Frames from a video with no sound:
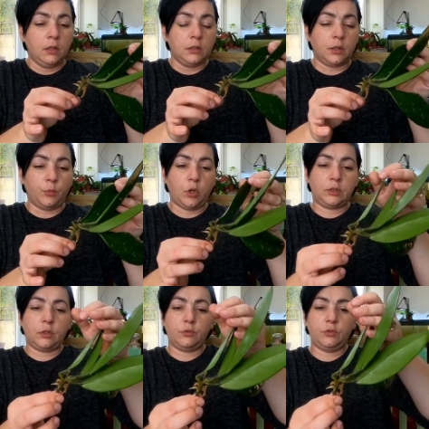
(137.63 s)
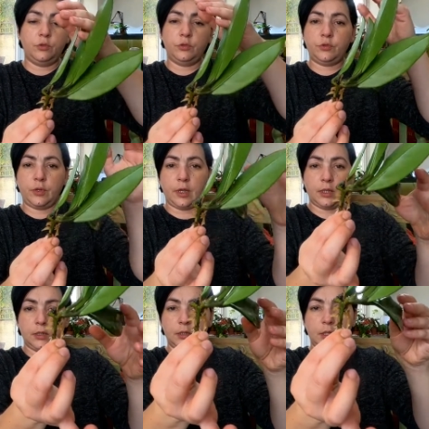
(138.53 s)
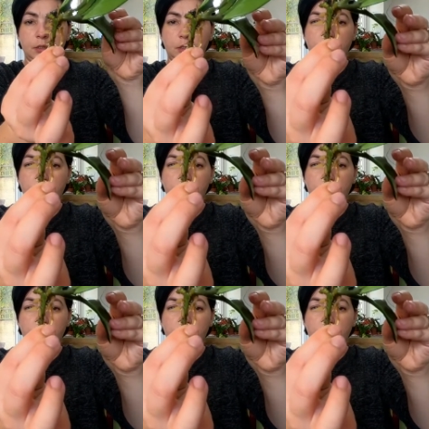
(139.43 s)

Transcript: some water with nutrients and